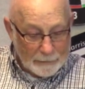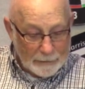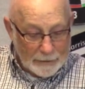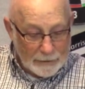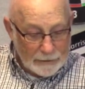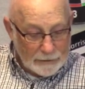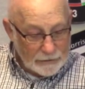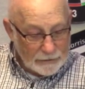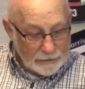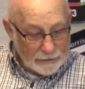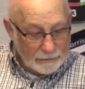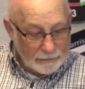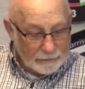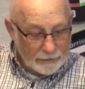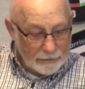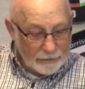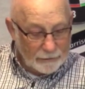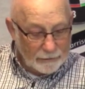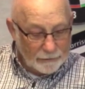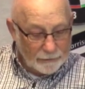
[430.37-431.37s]
So
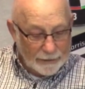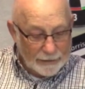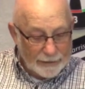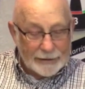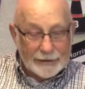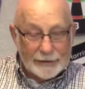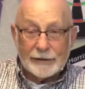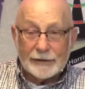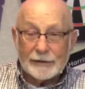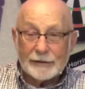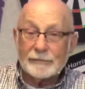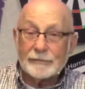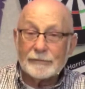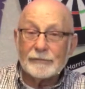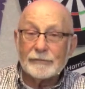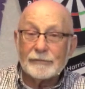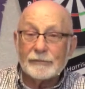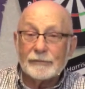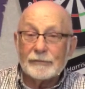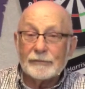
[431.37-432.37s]
you'll find
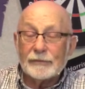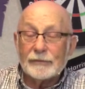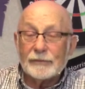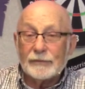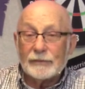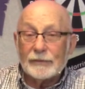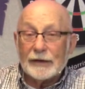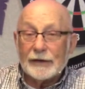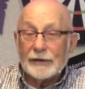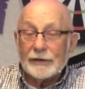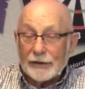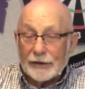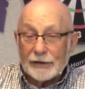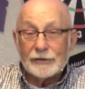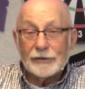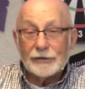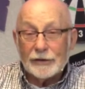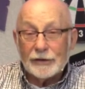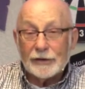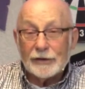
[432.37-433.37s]

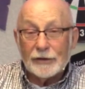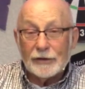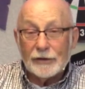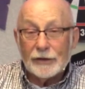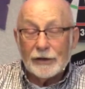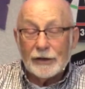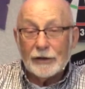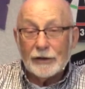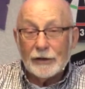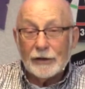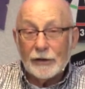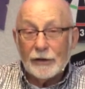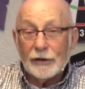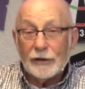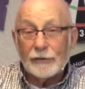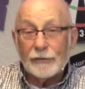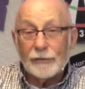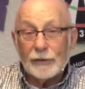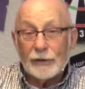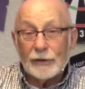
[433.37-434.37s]
things looking a little
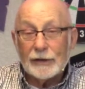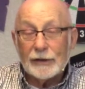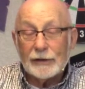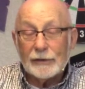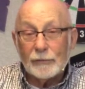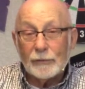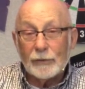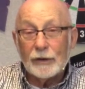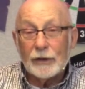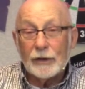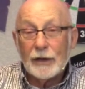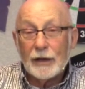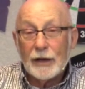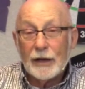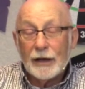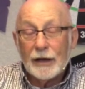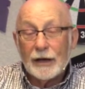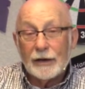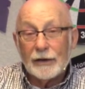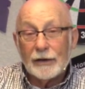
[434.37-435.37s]
differently, and want
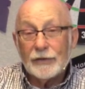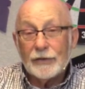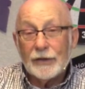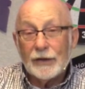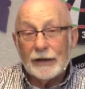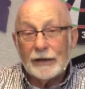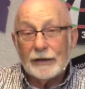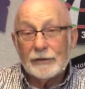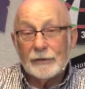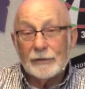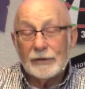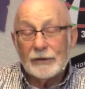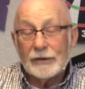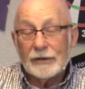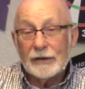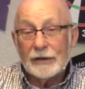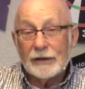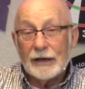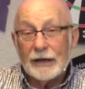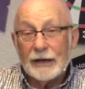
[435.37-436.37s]
to thank
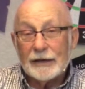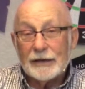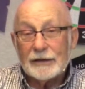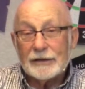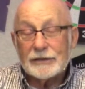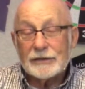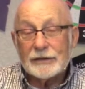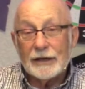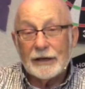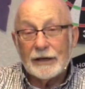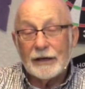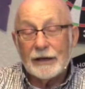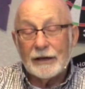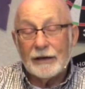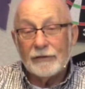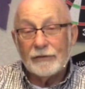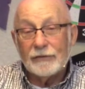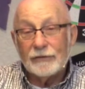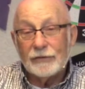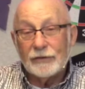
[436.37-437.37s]
the guys that
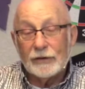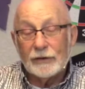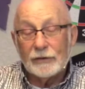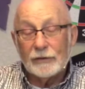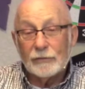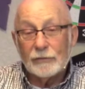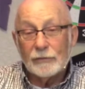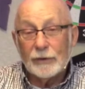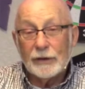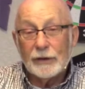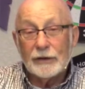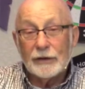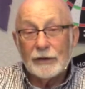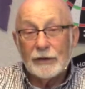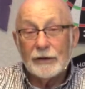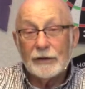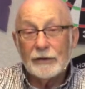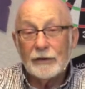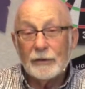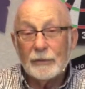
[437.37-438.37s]
have
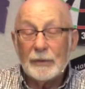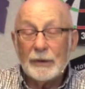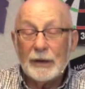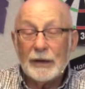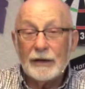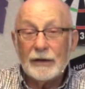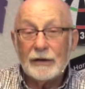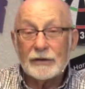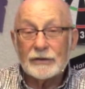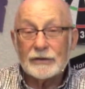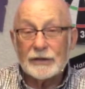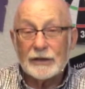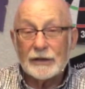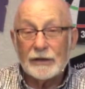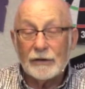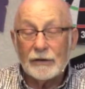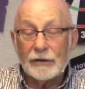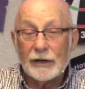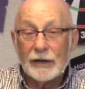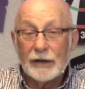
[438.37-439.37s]
redone the media
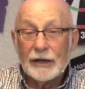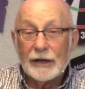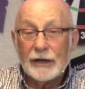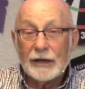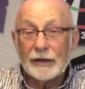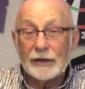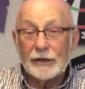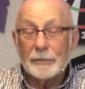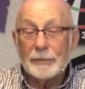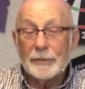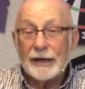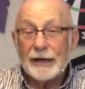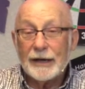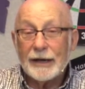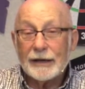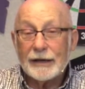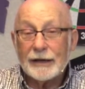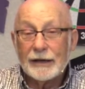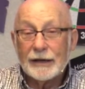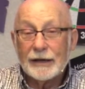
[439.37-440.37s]
center in the
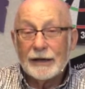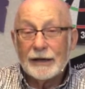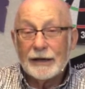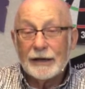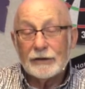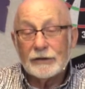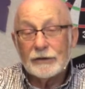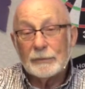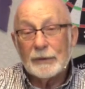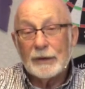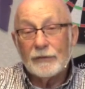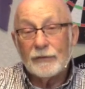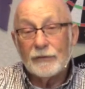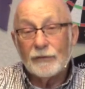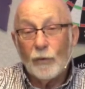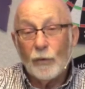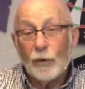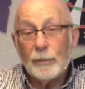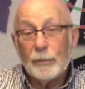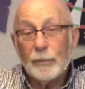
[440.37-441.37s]
back. It's about
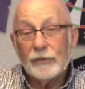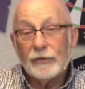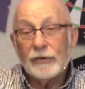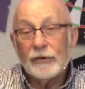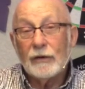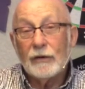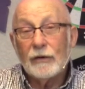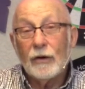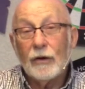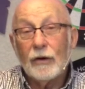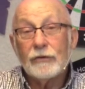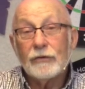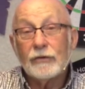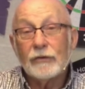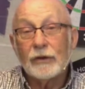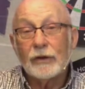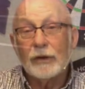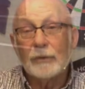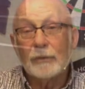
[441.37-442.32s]
40% larger than it